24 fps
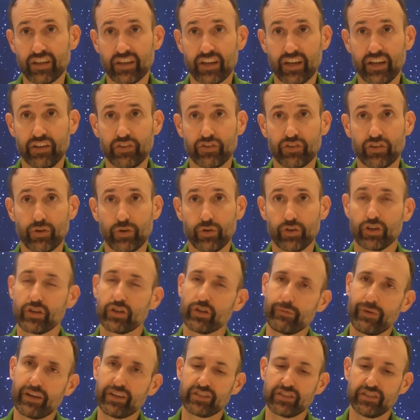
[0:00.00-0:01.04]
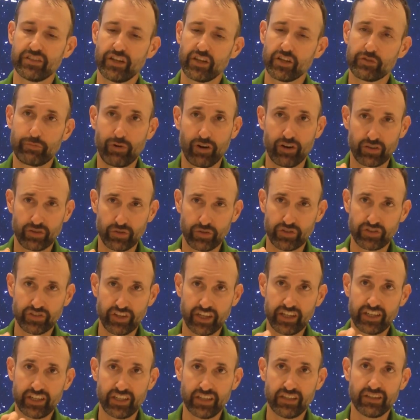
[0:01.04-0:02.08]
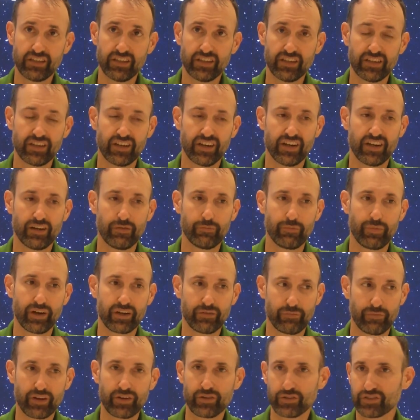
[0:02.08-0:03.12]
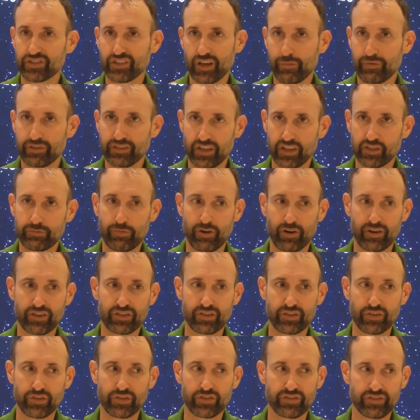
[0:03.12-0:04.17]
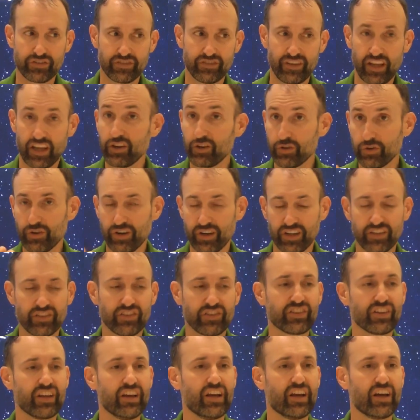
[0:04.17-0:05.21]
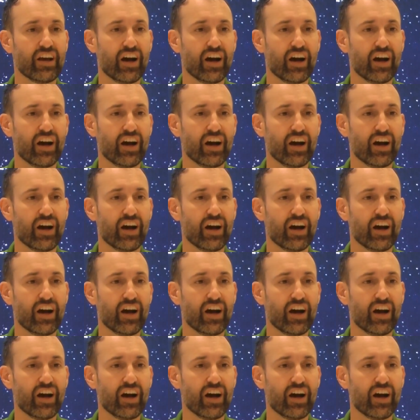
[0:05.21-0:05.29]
And so you can imagine dust particles, tiny microscopic dust particles, nanograins,